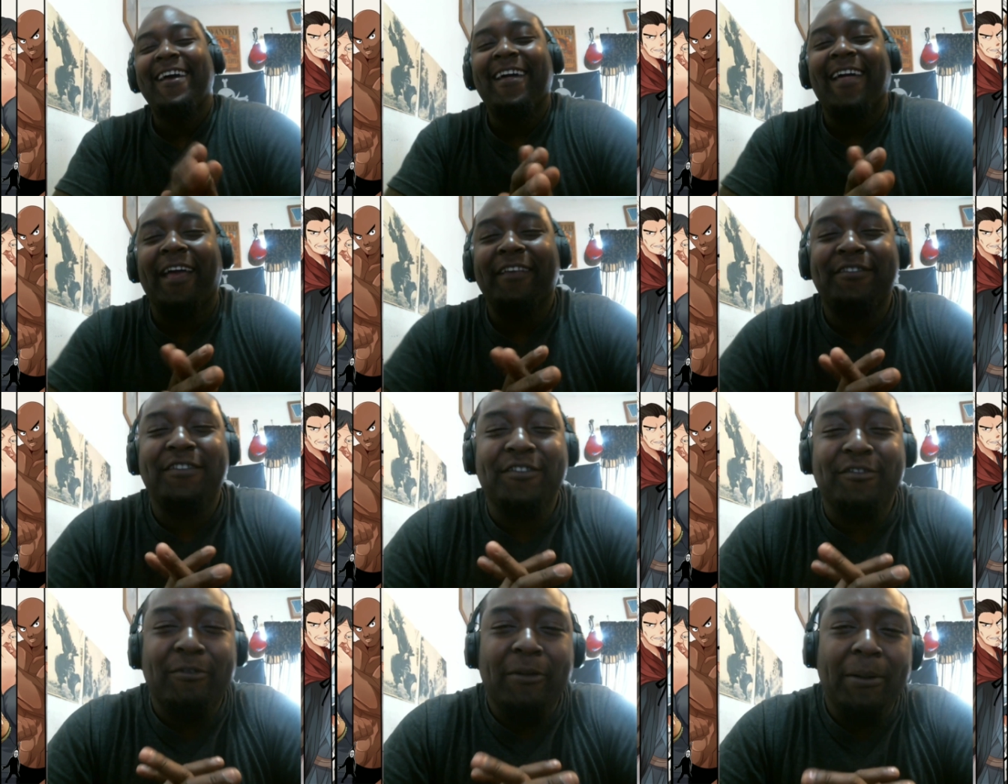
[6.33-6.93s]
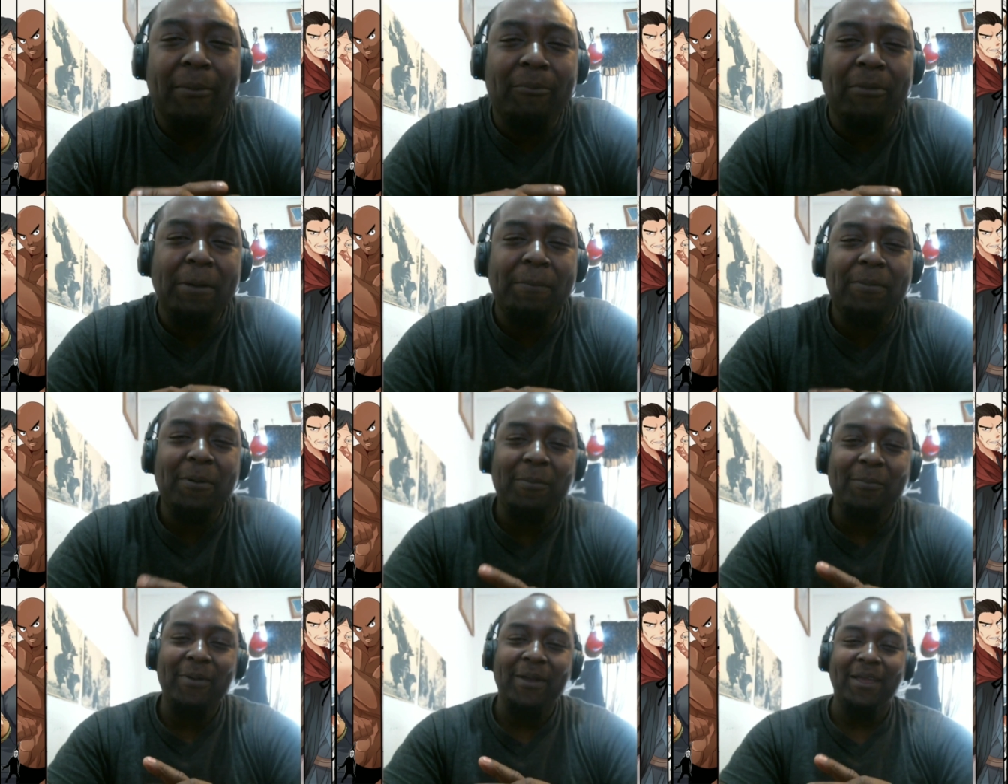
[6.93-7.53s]
This is Grimm
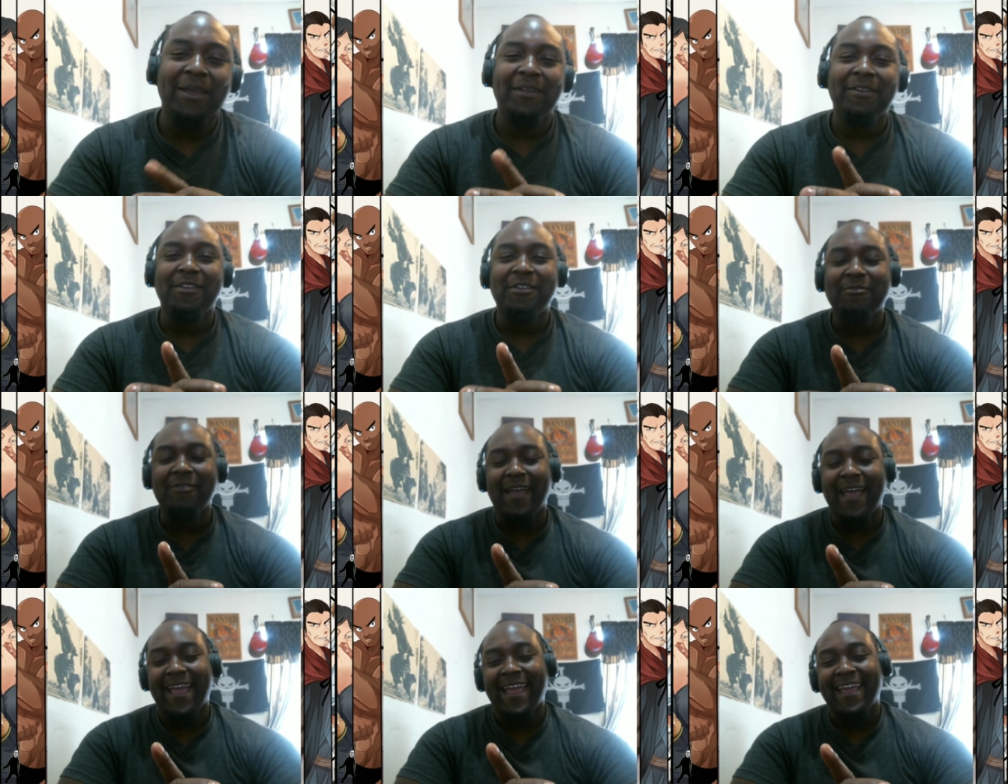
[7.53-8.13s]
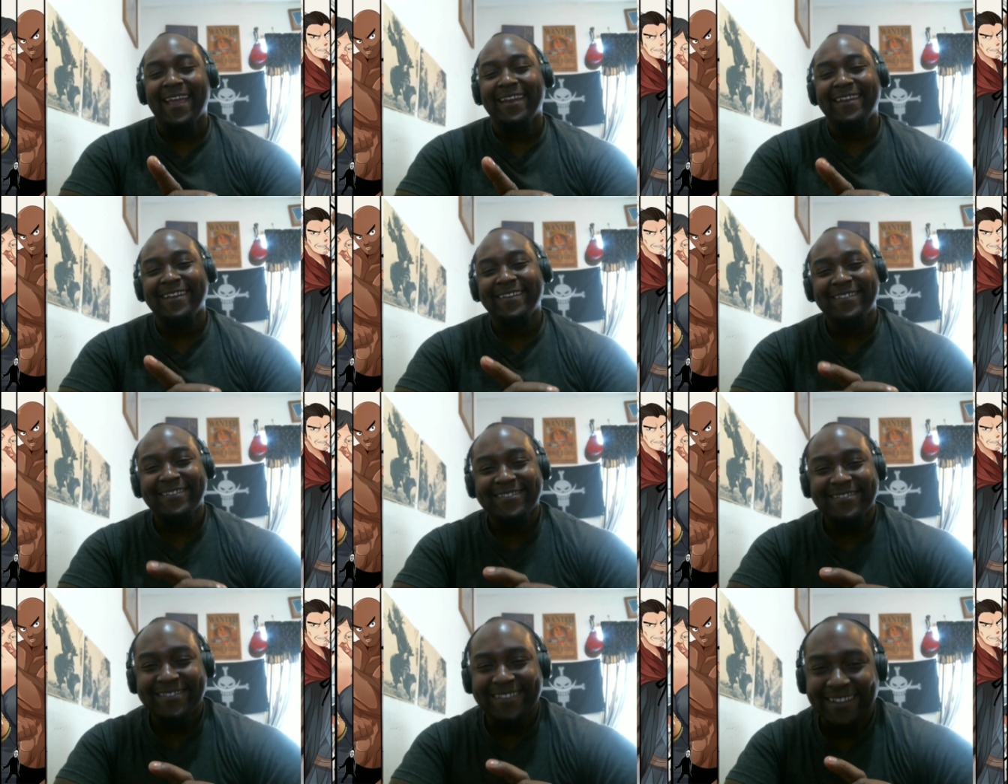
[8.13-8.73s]
Reaper bringing you
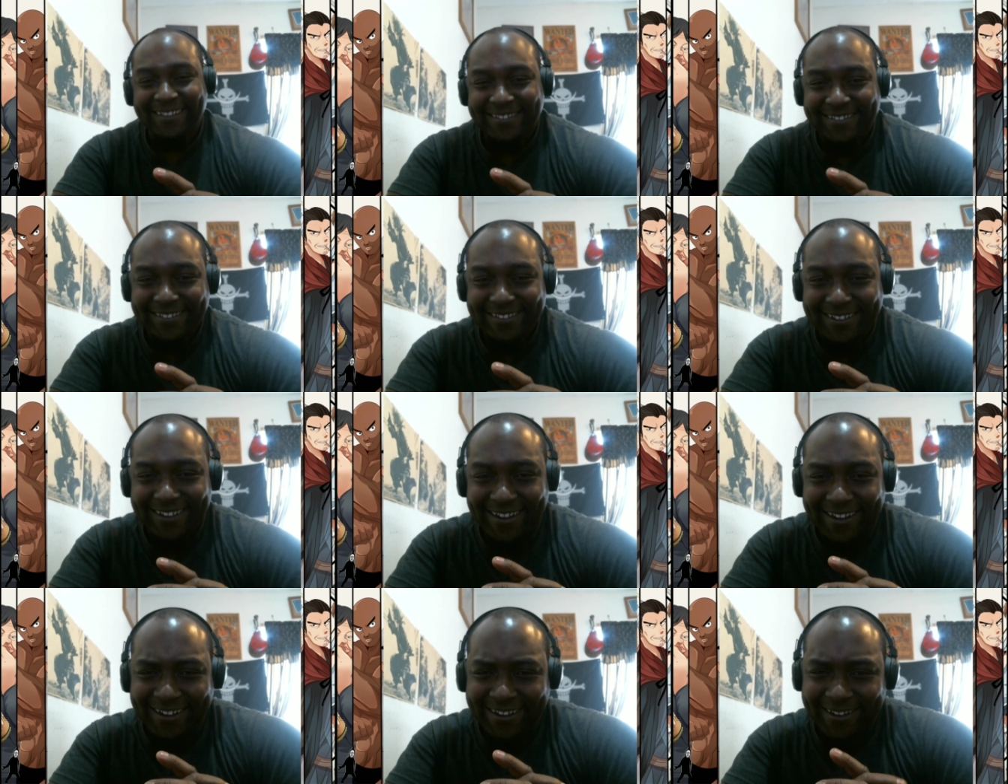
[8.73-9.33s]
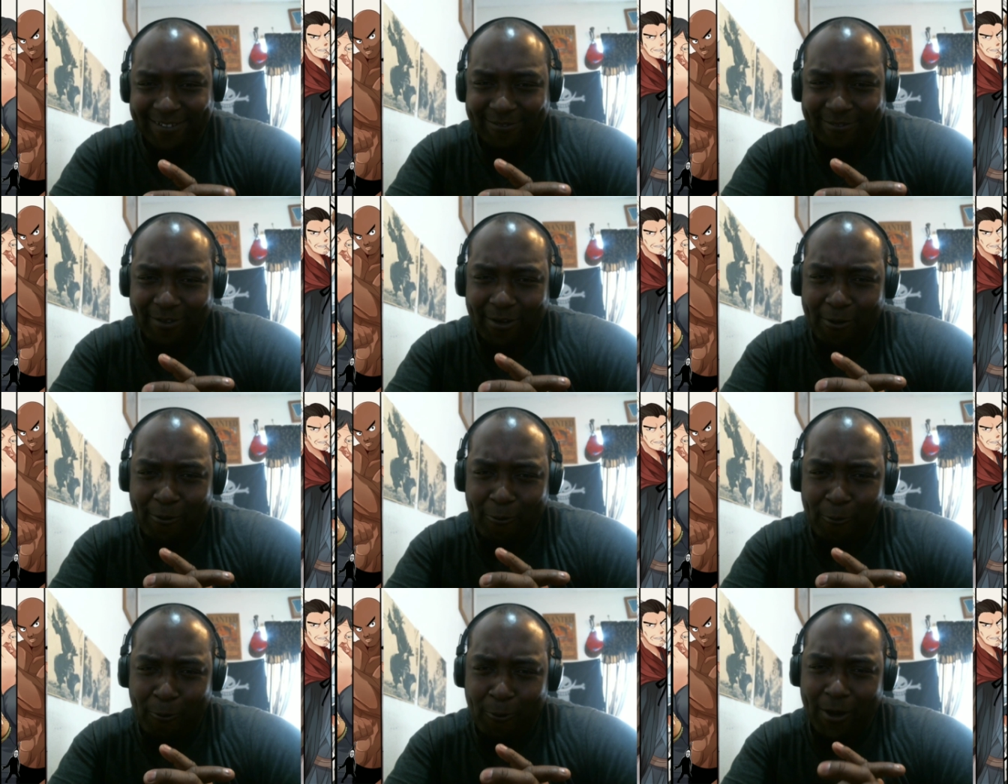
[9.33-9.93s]
another session of
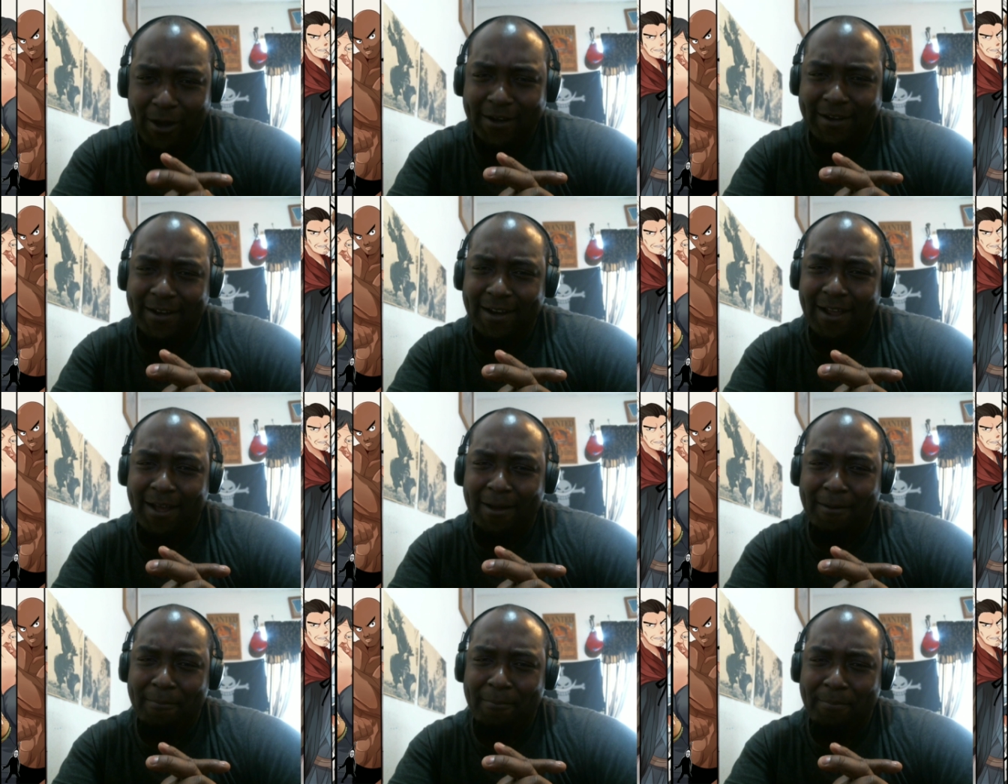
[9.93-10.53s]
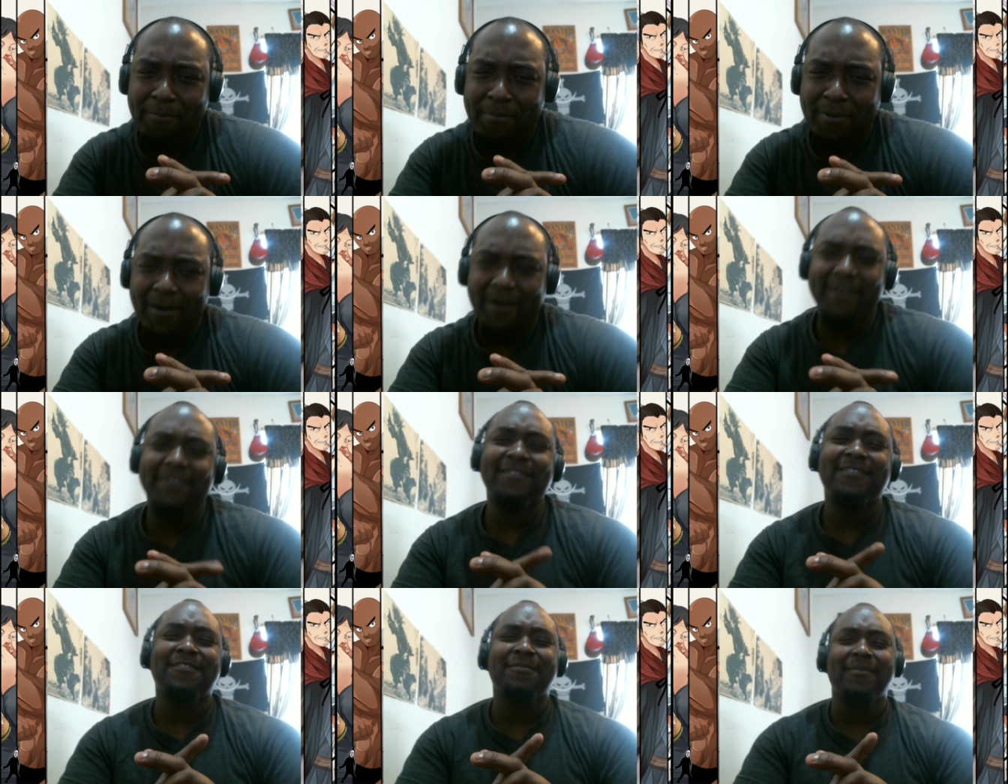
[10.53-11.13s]
One
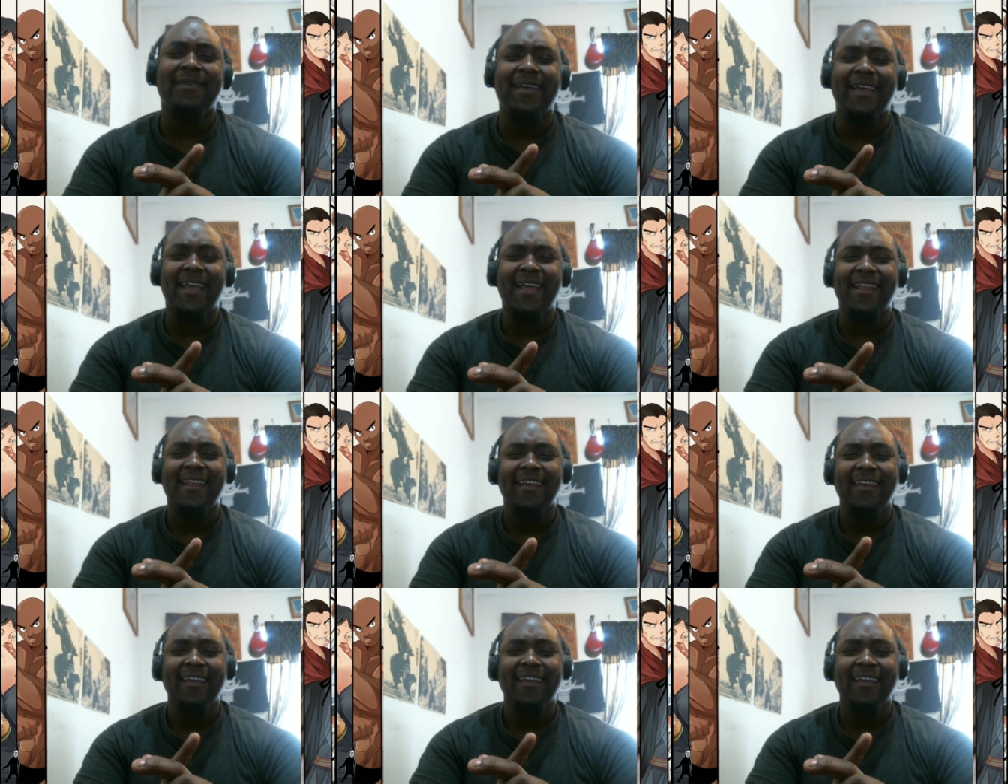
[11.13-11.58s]
Punch Man.